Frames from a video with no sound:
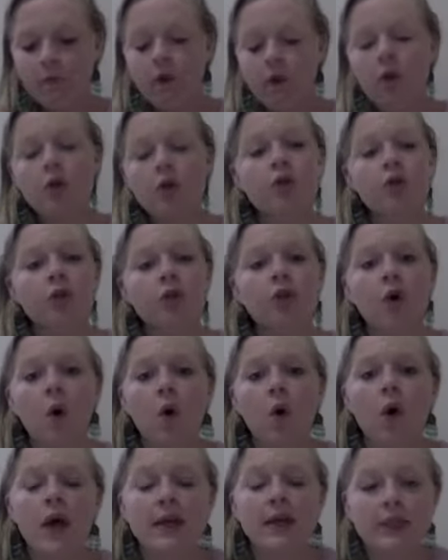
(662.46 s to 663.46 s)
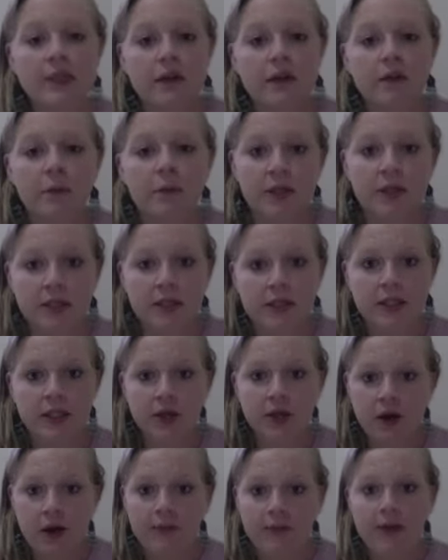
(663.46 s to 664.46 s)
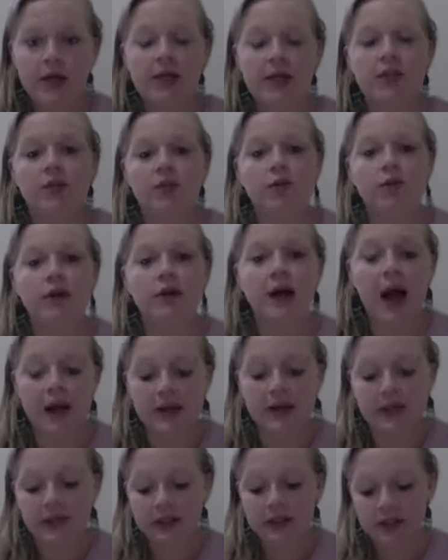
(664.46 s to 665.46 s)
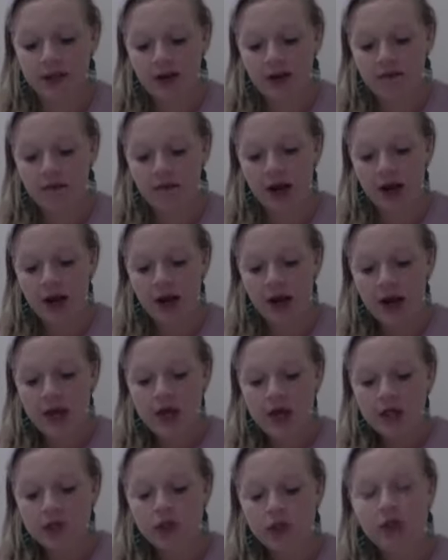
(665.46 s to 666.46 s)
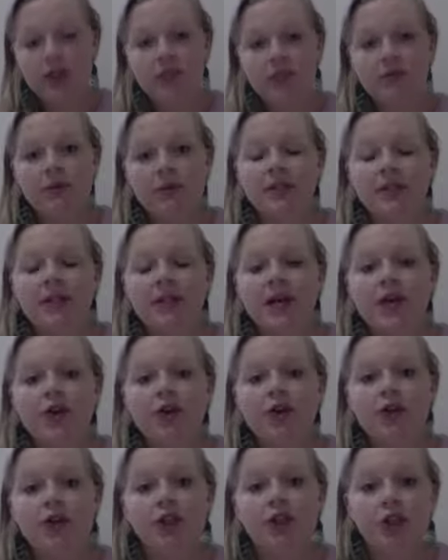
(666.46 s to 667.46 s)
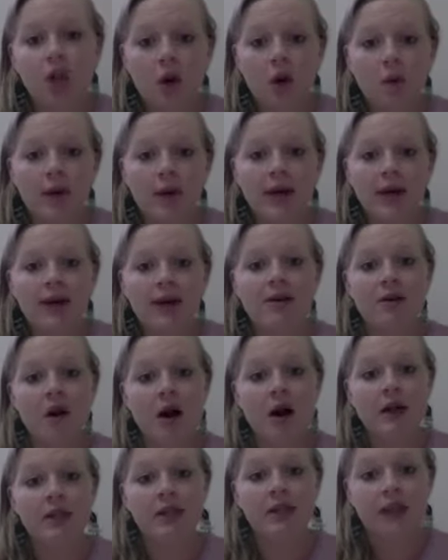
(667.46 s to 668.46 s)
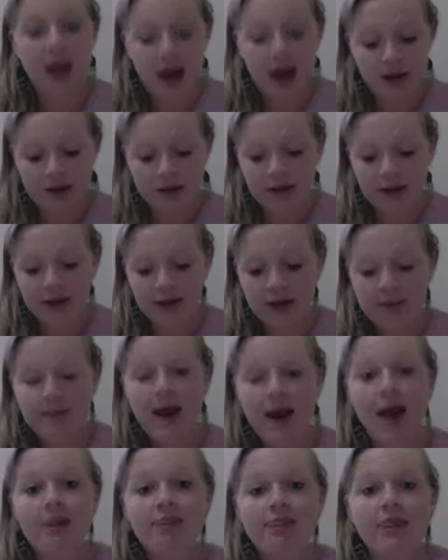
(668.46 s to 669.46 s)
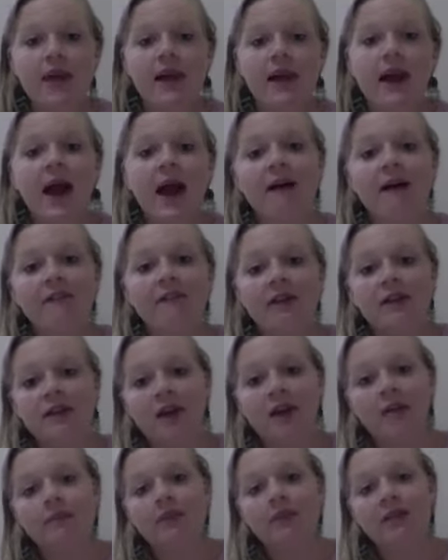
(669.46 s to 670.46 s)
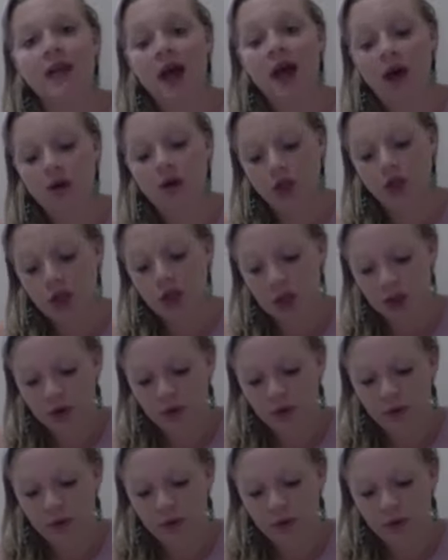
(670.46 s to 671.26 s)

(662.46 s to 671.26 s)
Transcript: So the whole idea of presenting grammar is through guided discovery. So this means that you're showing, not telling them, and then having them tell you.